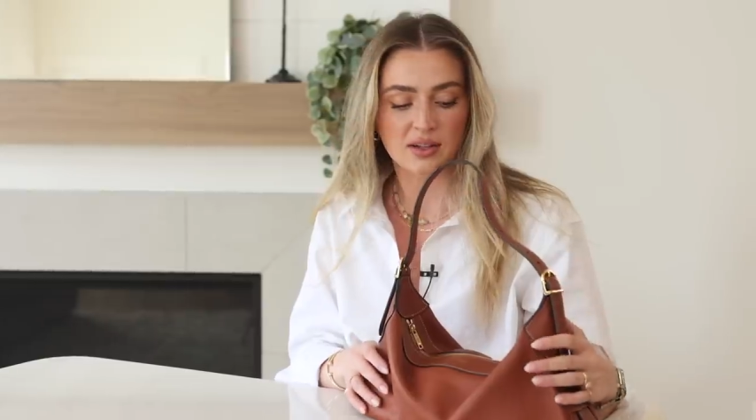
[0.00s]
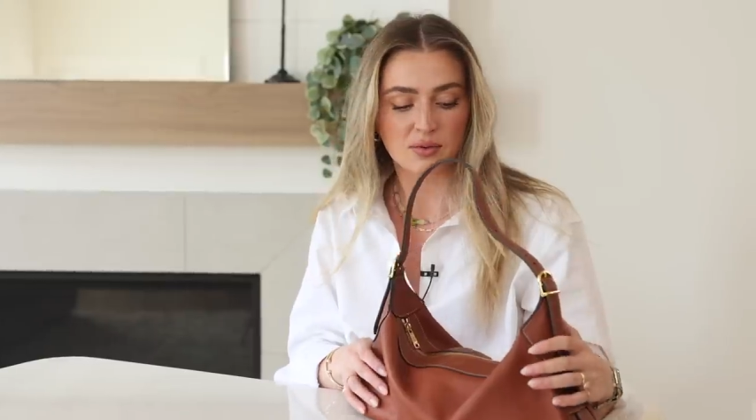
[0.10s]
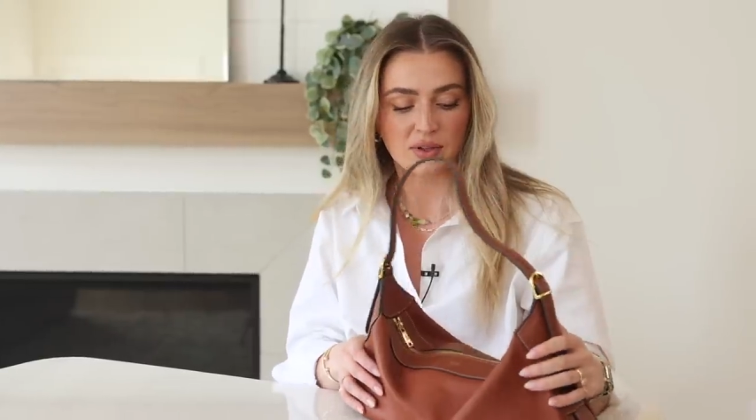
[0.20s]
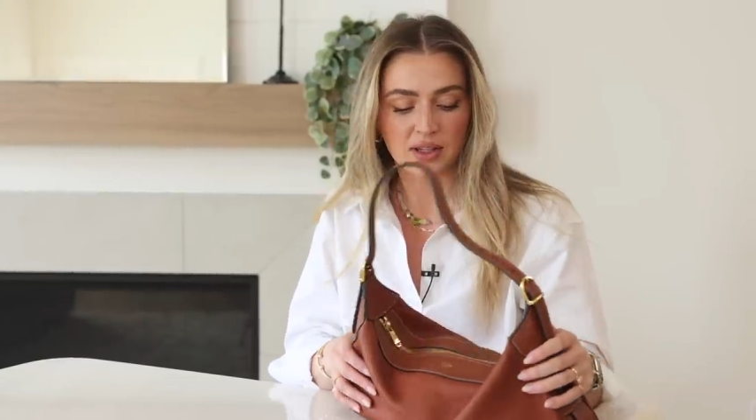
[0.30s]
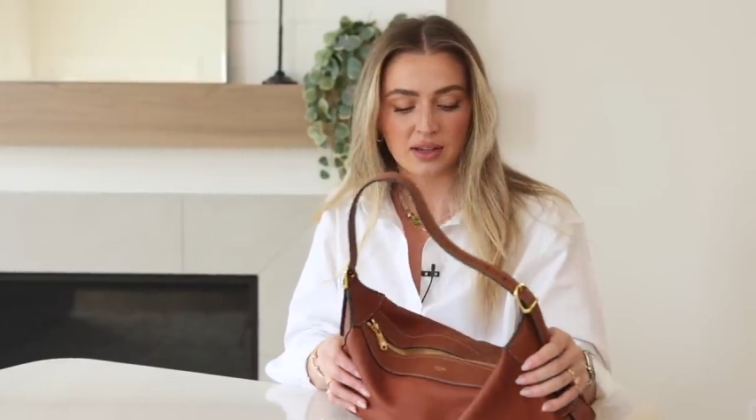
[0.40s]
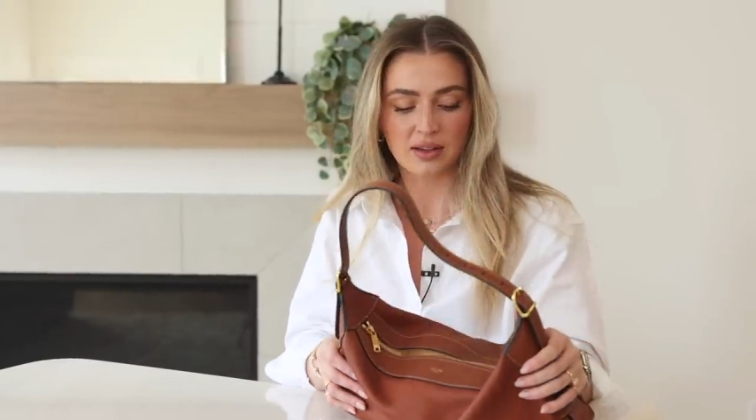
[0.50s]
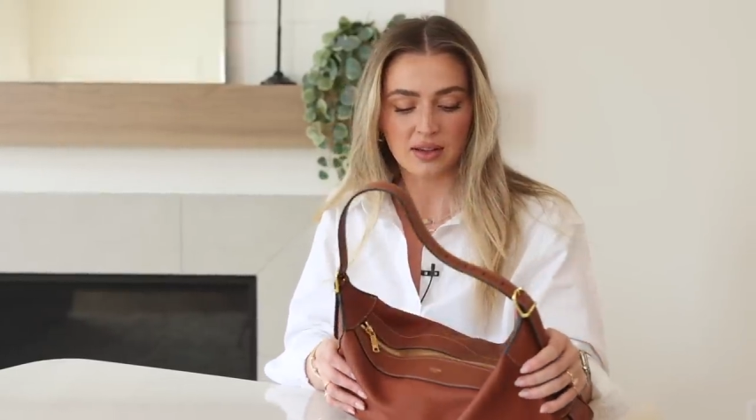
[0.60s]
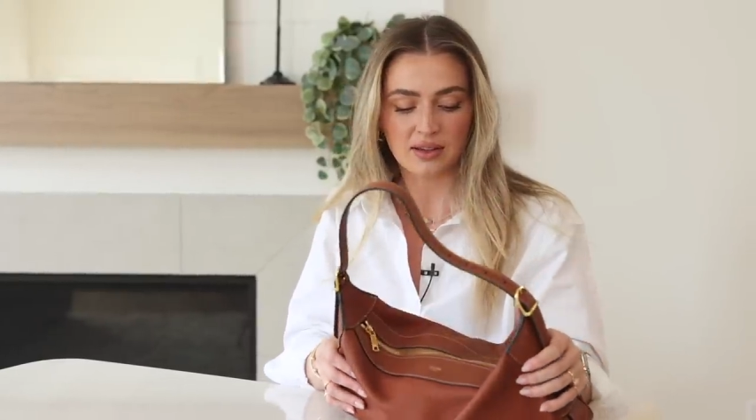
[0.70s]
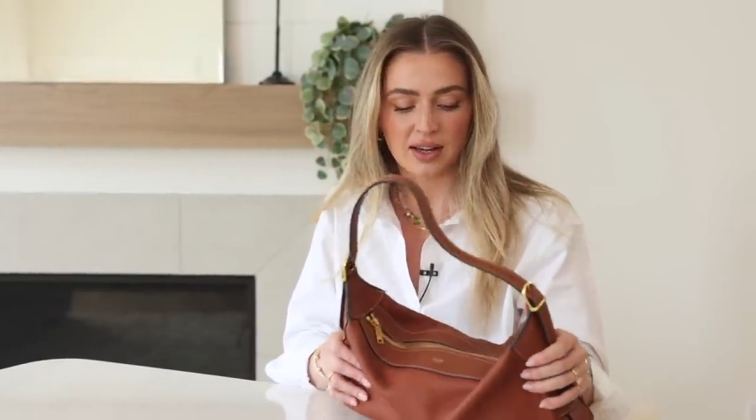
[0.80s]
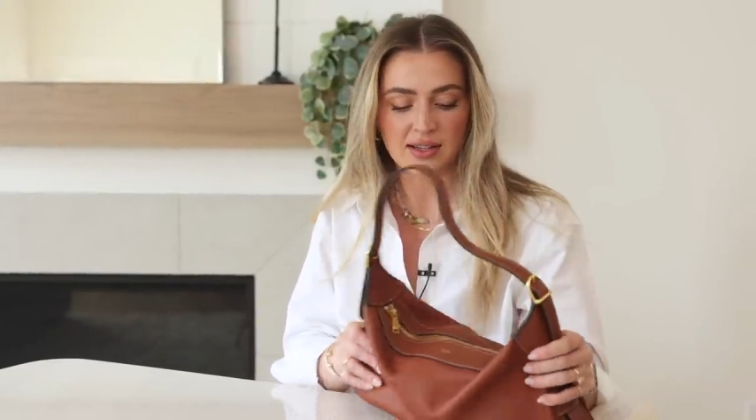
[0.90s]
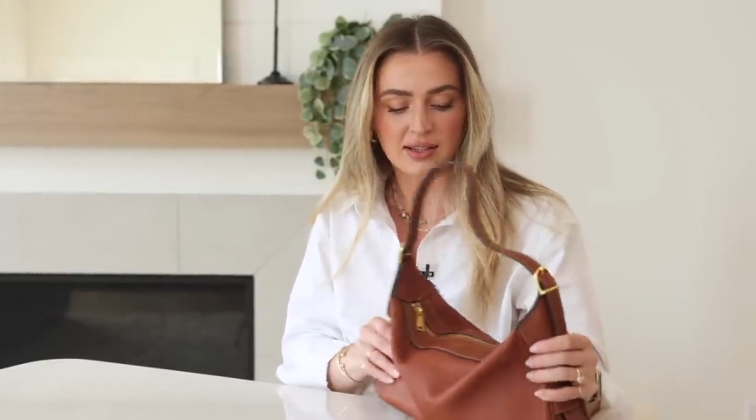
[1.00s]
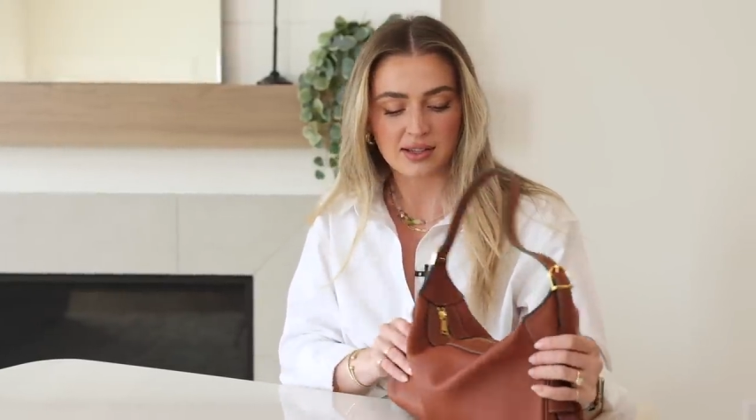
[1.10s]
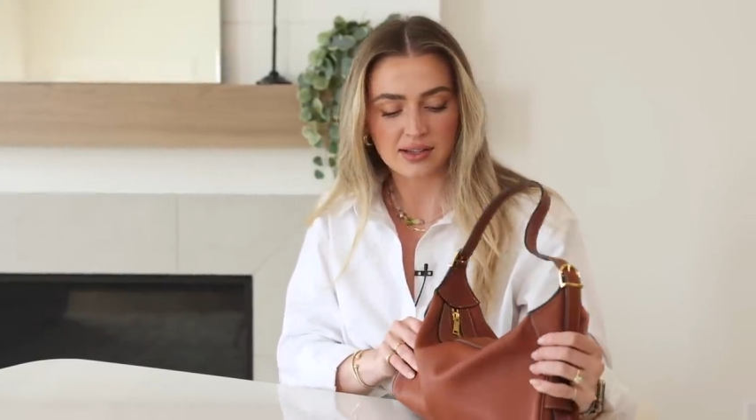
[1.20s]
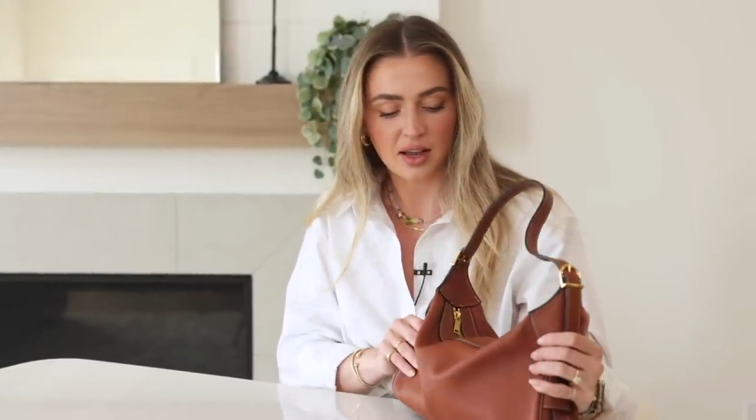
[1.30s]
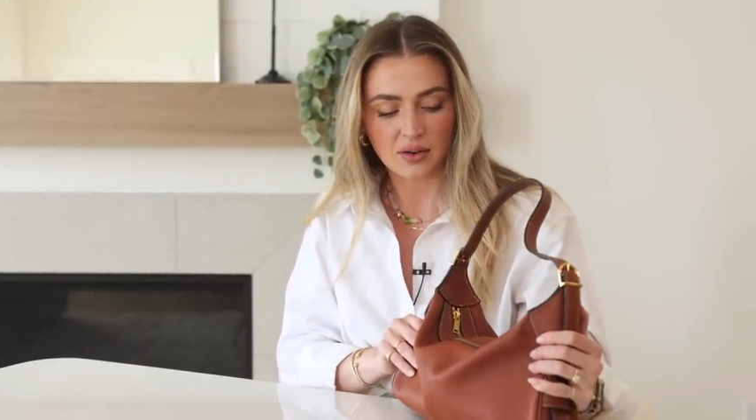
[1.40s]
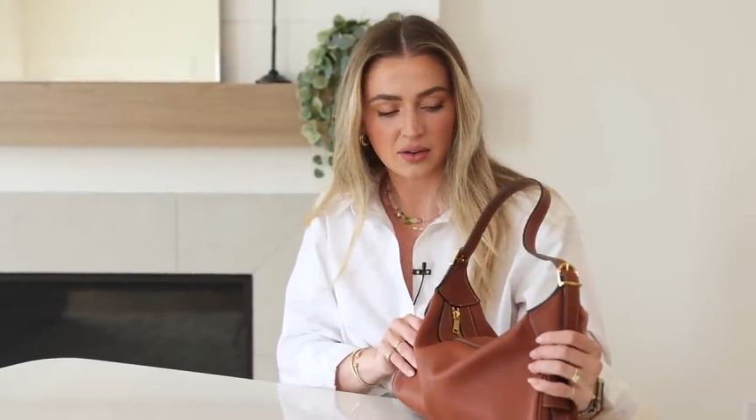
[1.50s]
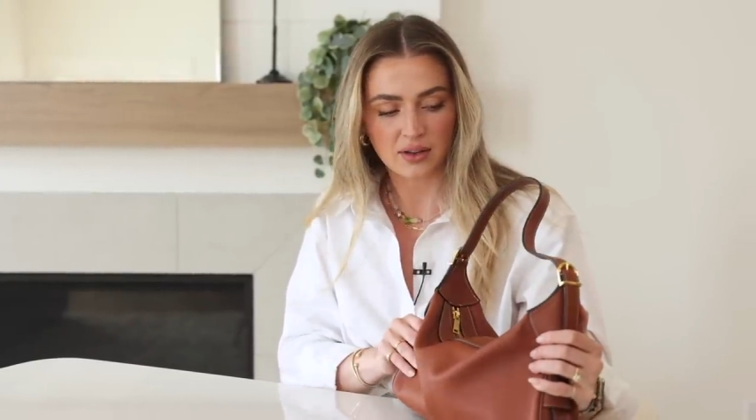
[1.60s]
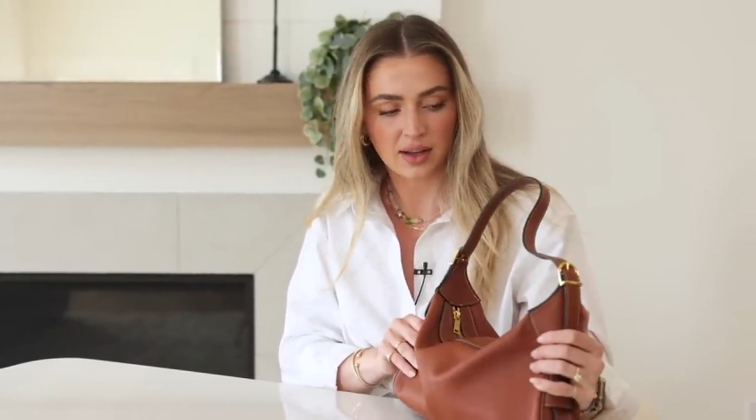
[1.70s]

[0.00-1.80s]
It's really nice and subtle.